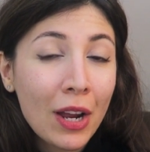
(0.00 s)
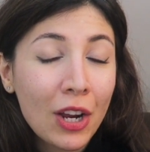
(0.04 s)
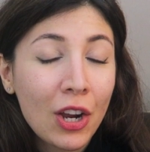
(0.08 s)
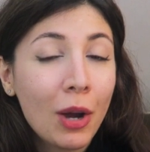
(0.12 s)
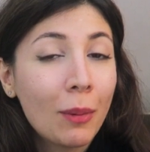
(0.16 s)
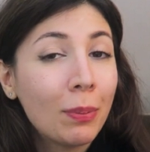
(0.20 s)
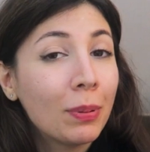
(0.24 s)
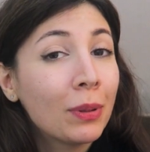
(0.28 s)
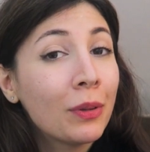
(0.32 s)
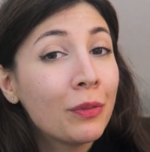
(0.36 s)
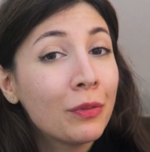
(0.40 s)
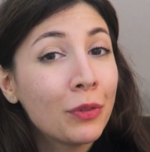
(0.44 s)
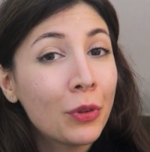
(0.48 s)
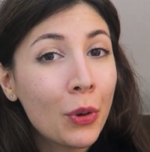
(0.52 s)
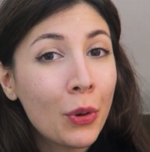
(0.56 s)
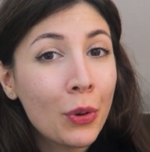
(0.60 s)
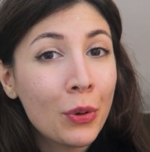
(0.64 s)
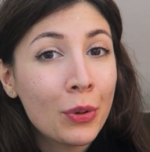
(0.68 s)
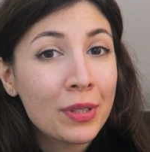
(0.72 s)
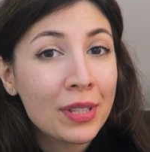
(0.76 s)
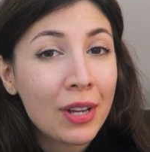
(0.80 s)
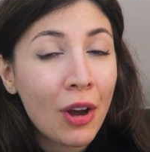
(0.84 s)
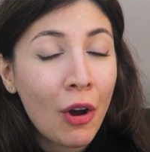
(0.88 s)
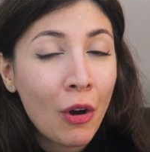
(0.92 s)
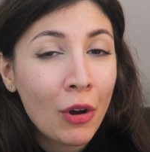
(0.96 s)
a couple of
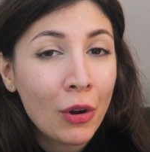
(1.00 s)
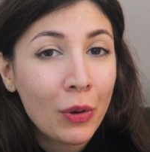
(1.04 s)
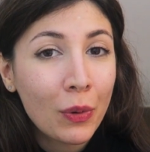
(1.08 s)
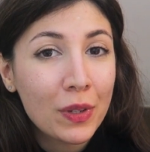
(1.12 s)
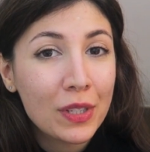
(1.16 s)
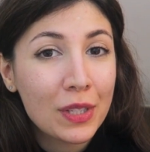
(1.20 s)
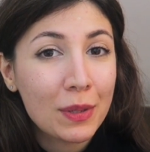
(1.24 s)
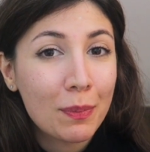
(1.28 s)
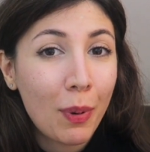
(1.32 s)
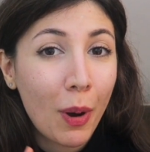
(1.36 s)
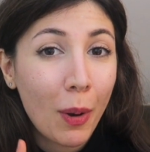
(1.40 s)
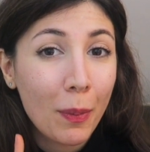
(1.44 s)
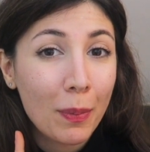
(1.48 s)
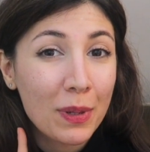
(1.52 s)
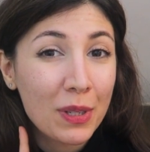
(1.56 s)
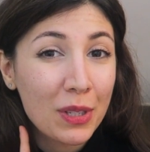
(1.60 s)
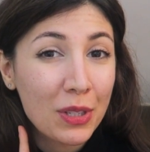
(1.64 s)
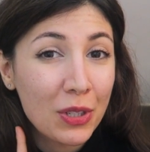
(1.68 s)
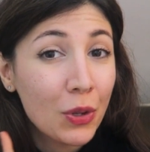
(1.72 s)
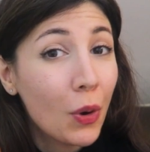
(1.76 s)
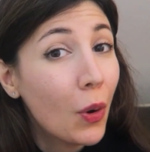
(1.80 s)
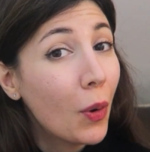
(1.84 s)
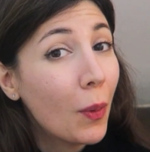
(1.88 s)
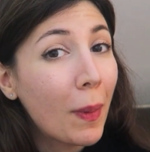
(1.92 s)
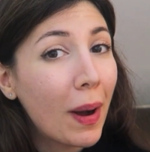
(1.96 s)
those are going to pop
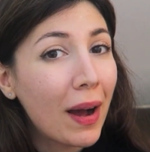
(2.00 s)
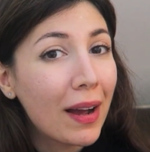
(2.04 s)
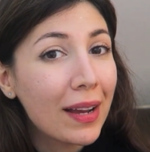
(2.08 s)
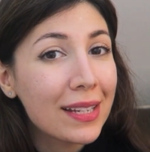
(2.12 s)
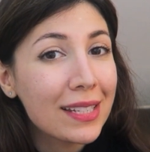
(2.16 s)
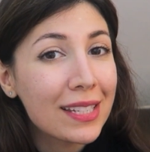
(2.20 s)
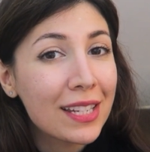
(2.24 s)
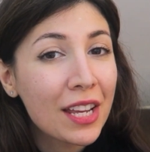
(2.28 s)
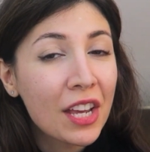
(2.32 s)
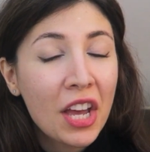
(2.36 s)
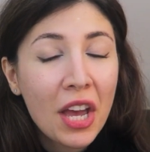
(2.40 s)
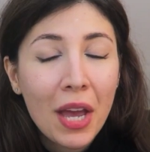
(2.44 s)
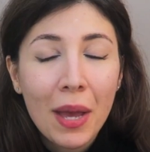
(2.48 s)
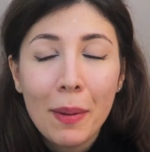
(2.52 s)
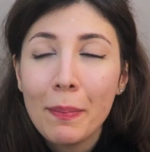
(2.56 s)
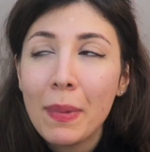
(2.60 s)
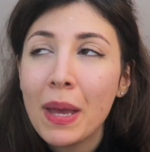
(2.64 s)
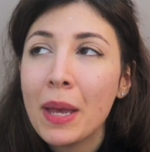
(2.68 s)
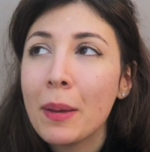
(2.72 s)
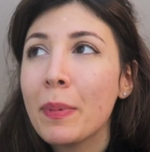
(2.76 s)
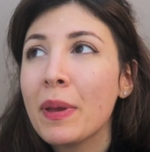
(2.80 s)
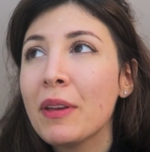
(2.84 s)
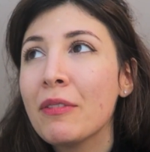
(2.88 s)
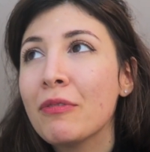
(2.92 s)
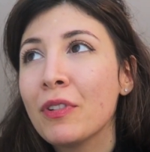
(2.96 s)
into your mind.
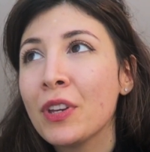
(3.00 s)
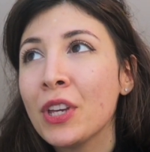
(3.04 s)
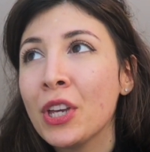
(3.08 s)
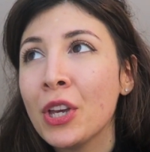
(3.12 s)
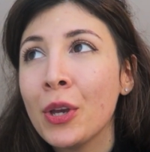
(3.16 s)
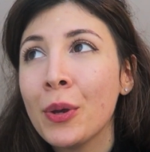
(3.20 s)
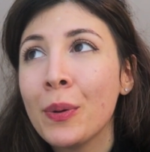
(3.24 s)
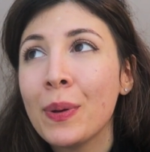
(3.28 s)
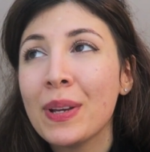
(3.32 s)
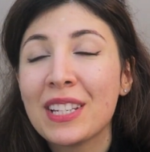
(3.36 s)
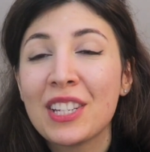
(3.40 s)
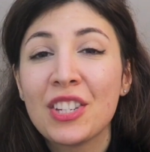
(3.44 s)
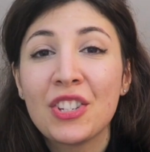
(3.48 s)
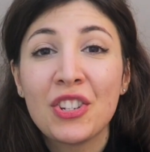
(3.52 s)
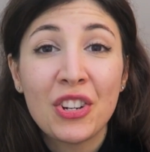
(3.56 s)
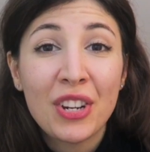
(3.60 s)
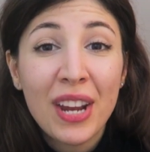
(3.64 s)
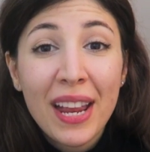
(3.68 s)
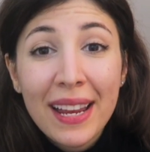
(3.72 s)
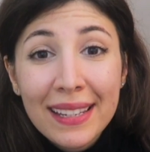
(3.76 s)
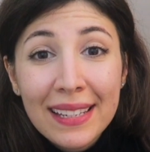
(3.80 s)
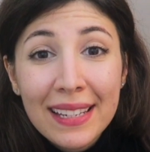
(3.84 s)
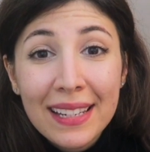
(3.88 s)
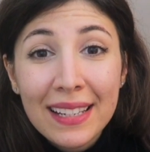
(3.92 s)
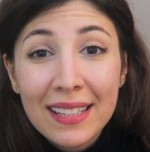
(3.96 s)
Maybe for you, it's
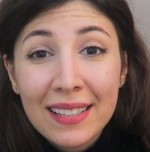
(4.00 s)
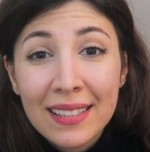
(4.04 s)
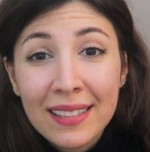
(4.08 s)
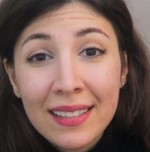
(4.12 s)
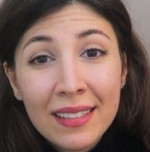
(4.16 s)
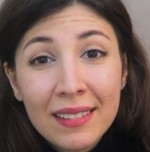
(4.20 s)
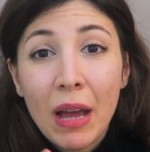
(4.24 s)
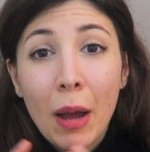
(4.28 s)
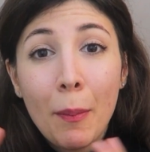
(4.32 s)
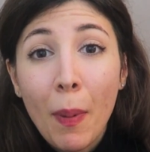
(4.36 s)
genetics.